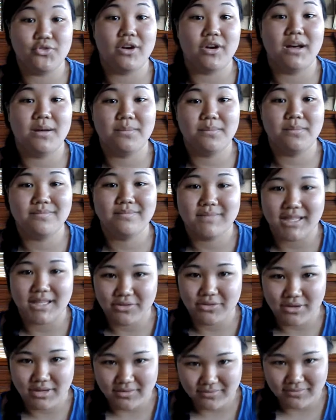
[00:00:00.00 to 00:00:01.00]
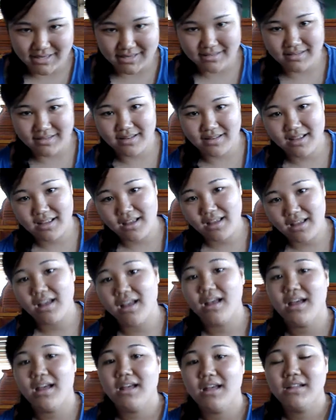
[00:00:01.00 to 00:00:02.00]
job that they're given.
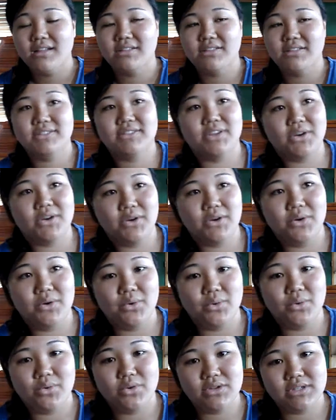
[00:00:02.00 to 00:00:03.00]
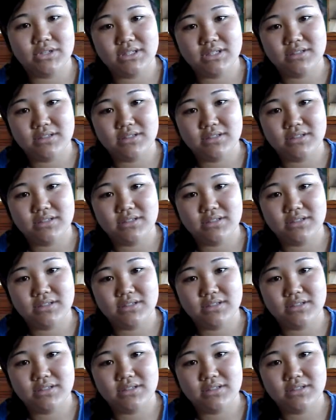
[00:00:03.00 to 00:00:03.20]
So